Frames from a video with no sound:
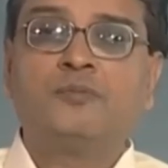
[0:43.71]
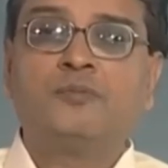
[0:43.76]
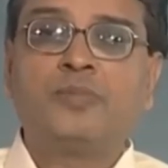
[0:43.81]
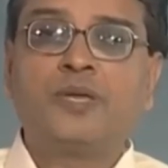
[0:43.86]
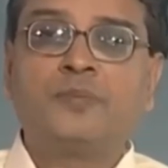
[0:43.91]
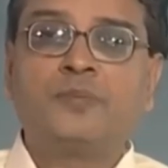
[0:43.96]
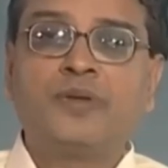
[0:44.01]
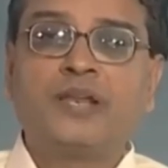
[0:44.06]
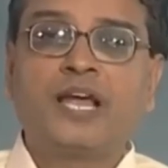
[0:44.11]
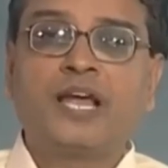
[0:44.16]

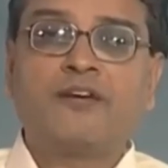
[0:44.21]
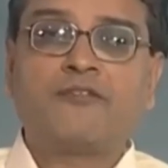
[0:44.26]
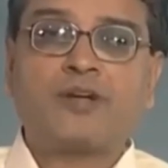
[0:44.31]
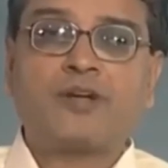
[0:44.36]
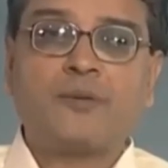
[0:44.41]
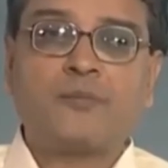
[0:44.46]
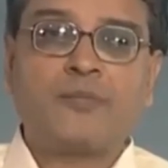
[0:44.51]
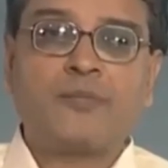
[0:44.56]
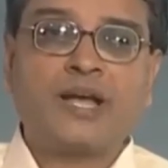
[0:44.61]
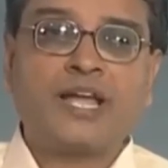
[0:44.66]
people have
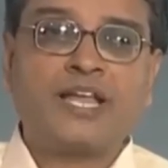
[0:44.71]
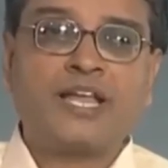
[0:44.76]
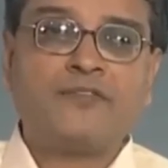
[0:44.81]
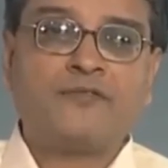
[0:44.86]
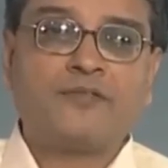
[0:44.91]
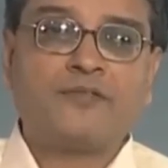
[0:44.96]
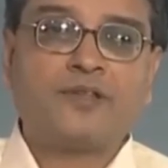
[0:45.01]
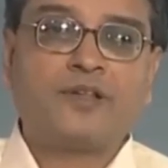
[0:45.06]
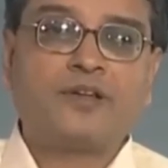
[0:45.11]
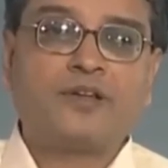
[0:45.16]

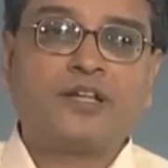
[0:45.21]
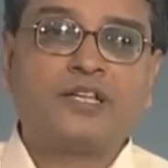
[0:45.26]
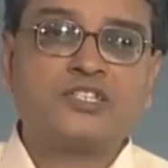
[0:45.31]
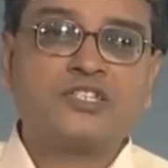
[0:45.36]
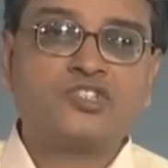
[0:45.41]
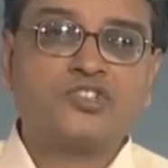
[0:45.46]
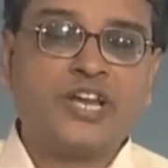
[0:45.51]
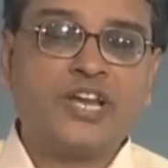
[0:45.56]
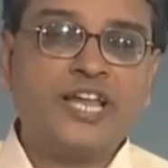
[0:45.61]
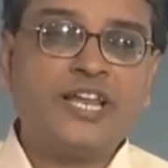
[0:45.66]
combined
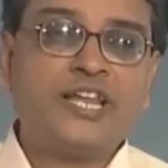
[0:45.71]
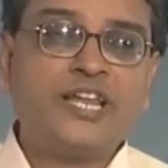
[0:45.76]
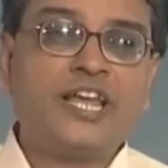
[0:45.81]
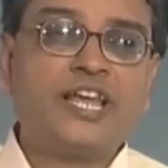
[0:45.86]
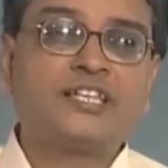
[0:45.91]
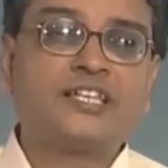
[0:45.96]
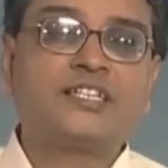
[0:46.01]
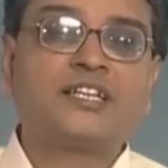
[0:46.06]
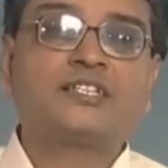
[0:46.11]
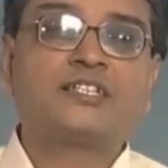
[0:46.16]
strain
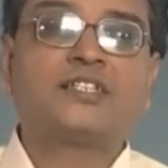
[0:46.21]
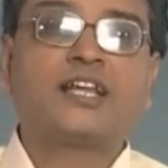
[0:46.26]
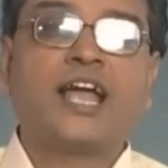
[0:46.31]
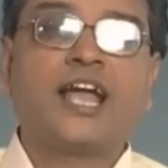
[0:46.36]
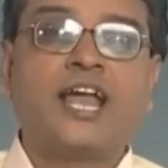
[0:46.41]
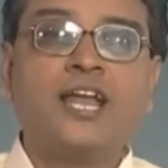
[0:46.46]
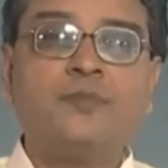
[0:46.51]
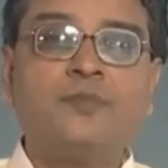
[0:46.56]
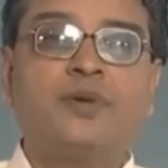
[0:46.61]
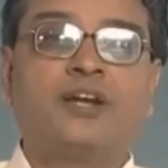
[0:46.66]
gauges
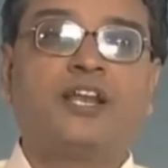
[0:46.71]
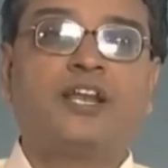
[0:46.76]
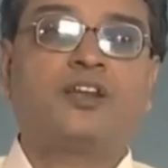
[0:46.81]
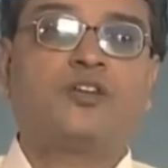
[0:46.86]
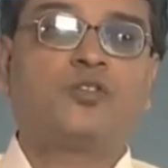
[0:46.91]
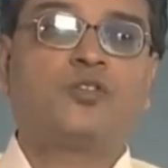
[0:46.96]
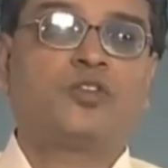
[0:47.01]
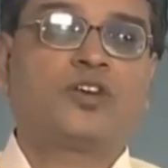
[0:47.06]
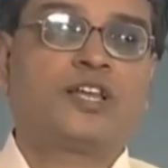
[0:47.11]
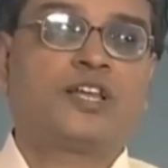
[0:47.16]
and brittle
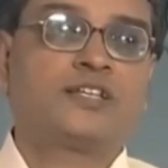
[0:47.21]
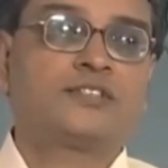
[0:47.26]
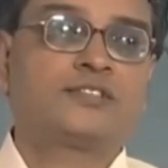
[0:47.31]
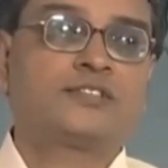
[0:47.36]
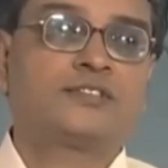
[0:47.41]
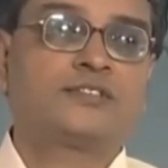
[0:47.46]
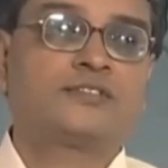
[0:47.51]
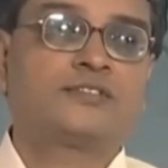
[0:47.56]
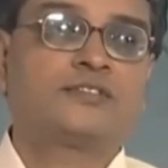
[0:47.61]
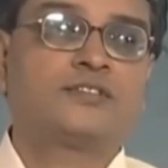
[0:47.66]

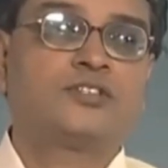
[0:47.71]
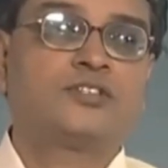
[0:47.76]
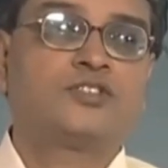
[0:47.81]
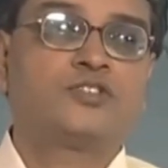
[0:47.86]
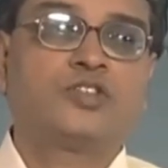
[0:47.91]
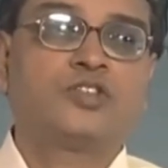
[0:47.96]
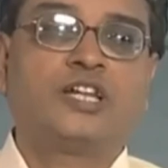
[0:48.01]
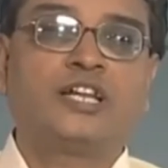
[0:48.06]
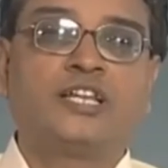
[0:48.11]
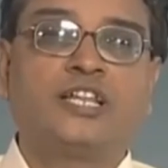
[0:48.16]
coatings,
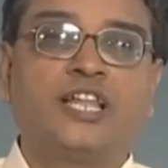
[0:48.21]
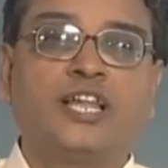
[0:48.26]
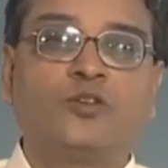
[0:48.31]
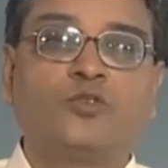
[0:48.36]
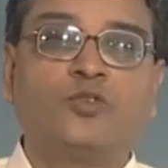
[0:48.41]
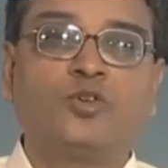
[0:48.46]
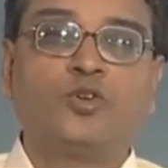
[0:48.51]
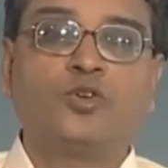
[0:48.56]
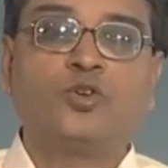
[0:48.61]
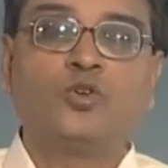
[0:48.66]
so that they
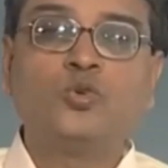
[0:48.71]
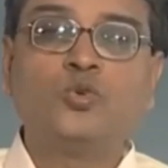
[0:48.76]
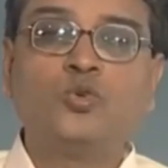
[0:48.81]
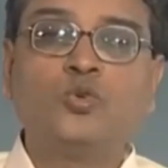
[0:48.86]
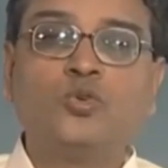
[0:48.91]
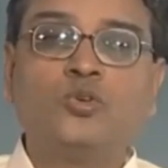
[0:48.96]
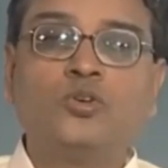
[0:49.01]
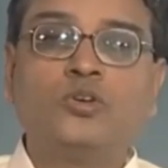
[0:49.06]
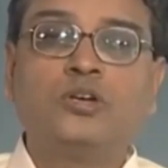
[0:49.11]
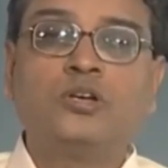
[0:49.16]
could
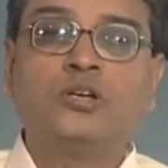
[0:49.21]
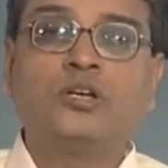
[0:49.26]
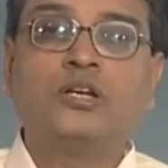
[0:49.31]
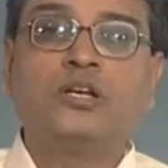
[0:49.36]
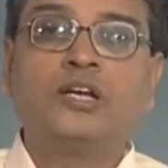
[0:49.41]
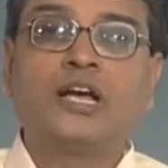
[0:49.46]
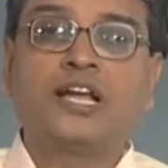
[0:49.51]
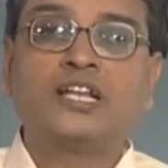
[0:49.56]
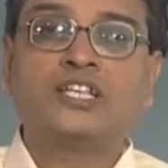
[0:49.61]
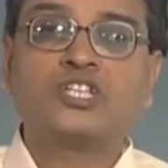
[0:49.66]
do
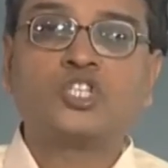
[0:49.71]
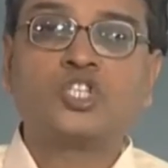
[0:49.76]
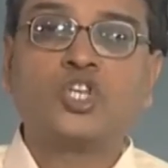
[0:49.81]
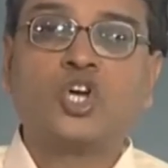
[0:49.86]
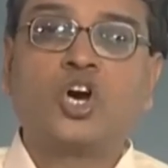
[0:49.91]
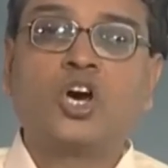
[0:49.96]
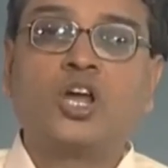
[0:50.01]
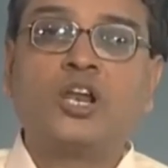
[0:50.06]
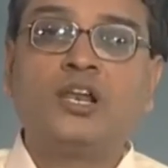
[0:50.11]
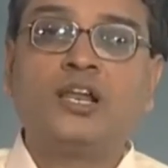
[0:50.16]
and
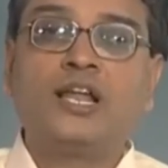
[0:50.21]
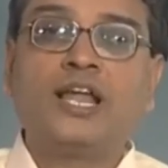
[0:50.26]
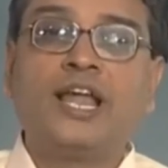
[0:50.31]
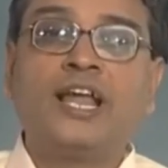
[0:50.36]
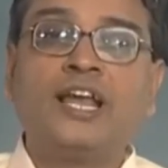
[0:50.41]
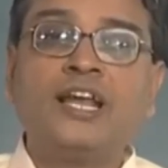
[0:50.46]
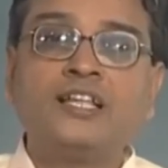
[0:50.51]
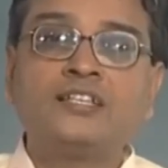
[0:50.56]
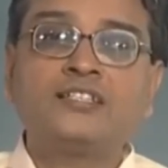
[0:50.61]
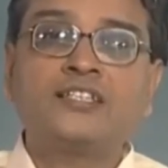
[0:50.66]
solve
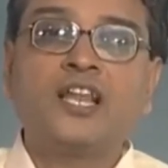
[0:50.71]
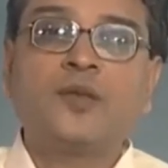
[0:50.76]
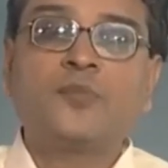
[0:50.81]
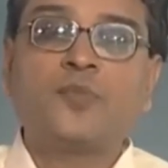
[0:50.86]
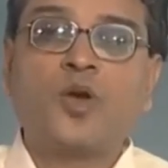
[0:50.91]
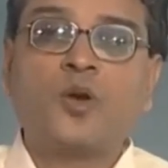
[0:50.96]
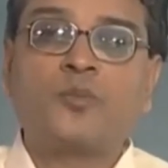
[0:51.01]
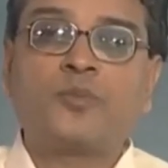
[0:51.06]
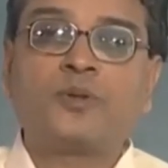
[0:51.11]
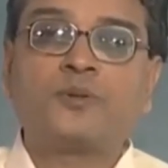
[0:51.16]
industrial
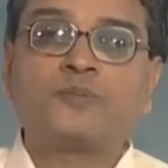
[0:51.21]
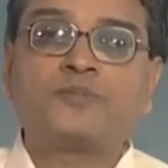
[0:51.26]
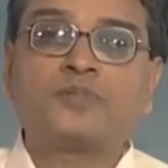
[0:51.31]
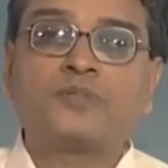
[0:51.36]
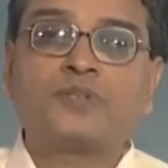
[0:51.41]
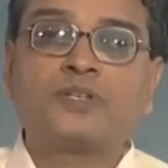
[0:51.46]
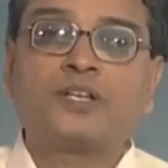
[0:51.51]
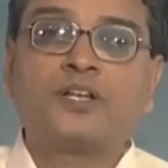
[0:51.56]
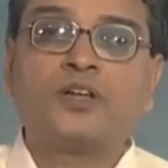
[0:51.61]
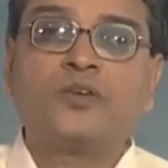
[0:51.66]
problems
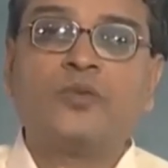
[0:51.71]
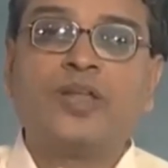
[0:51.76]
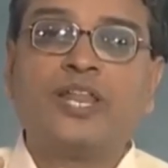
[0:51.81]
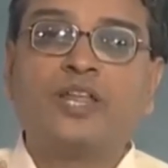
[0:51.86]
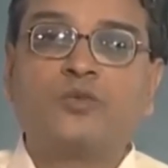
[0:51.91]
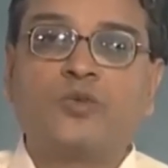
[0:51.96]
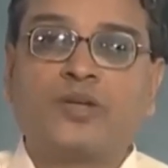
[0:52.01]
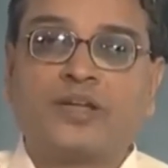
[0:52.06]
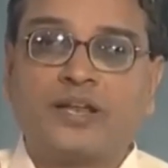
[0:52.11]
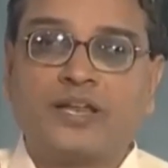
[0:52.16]

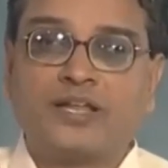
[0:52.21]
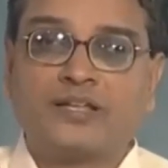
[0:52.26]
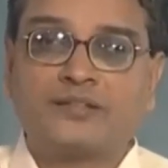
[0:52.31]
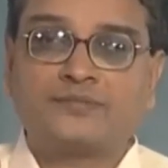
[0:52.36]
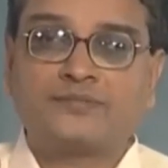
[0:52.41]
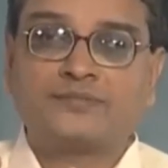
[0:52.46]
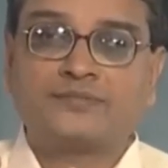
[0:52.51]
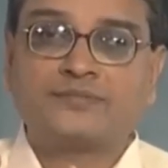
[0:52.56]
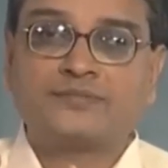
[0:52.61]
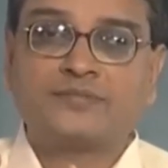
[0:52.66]
very quickly.
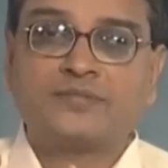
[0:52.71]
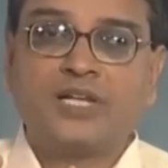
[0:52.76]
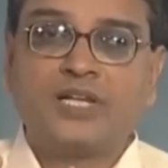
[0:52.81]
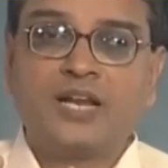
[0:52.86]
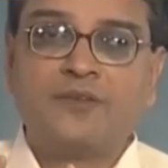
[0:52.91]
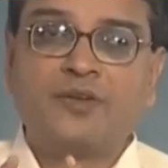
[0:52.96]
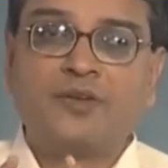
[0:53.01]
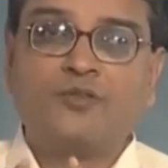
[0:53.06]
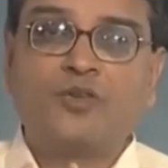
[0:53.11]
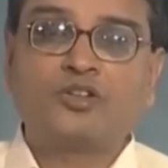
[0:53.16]

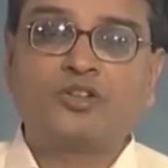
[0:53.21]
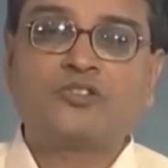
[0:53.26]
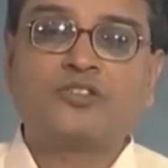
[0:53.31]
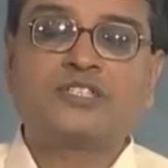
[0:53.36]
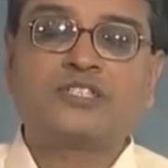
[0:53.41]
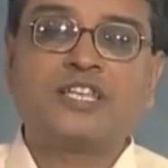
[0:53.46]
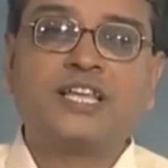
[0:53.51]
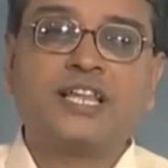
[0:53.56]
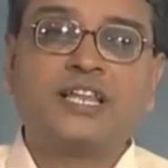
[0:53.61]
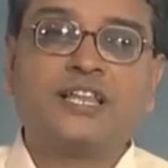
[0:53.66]
And we have also
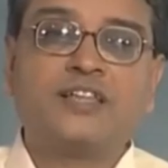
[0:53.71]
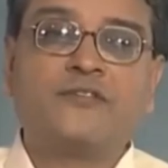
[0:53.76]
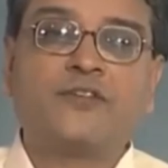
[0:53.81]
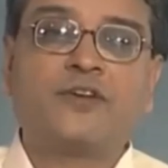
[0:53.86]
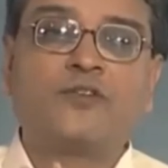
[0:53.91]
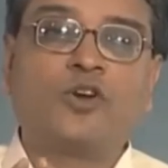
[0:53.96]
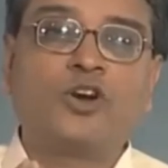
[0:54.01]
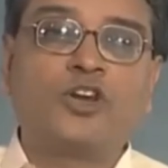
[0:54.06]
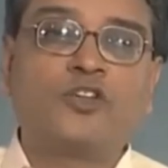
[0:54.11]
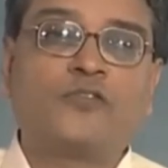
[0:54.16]
seen if
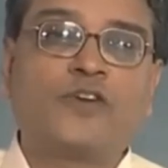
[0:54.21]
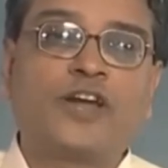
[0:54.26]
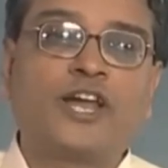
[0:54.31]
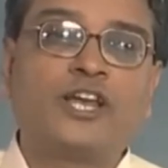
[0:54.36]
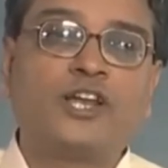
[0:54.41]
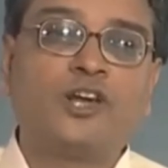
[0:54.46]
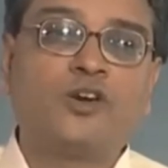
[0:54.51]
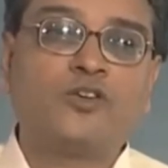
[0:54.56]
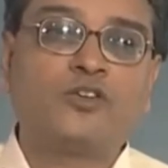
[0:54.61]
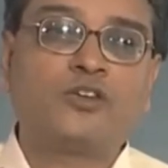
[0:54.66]
I want to
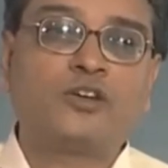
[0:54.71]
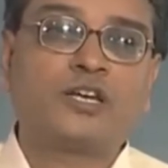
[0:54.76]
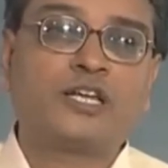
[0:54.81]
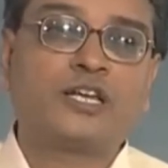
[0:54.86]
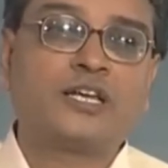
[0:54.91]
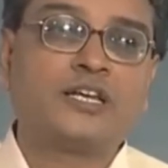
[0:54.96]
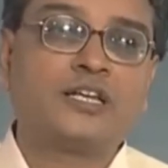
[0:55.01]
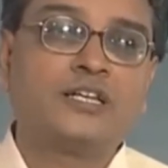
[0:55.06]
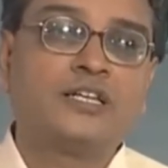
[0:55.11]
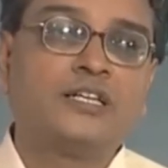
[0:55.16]
find out
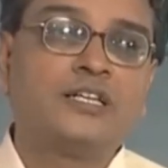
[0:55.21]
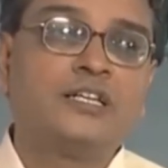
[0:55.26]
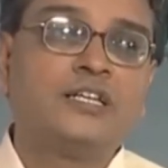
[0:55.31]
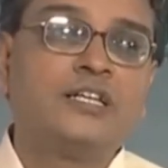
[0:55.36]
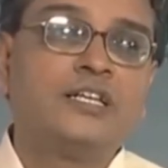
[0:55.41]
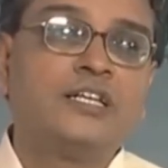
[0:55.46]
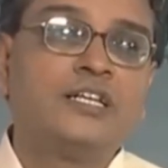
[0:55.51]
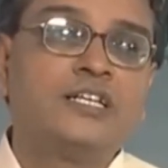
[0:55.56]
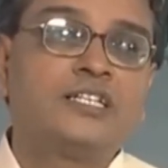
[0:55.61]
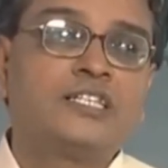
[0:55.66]
uh,
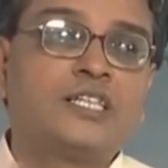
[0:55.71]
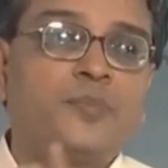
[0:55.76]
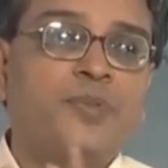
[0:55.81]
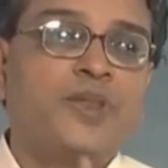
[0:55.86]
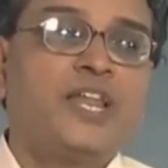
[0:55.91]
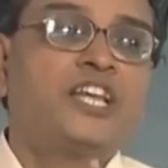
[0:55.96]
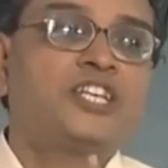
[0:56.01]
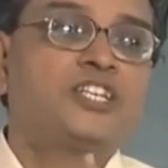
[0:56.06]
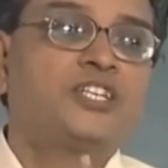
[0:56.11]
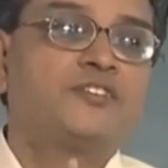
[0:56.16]

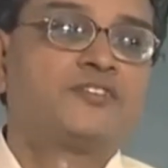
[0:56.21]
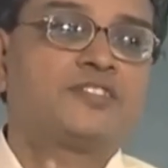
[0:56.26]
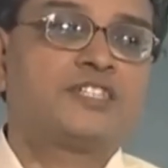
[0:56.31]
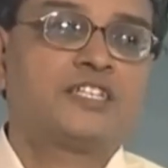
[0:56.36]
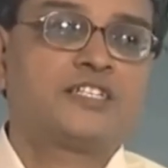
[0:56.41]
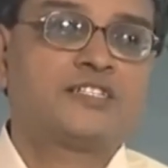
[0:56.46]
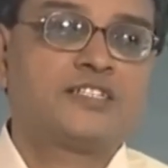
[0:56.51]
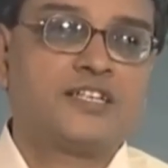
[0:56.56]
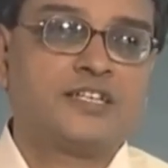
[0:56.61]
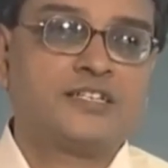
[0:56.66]
separation of
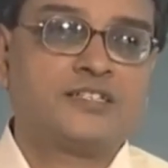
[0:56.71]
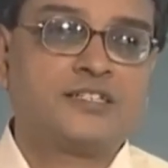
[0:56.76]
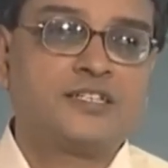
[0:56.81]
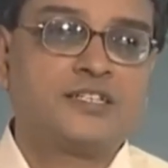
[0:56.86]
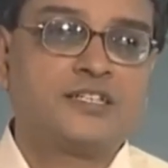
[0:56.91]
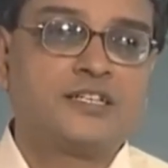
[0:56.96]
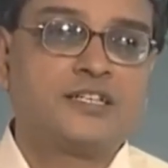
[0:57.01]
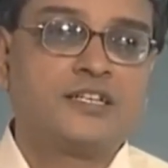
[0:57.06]
stresses,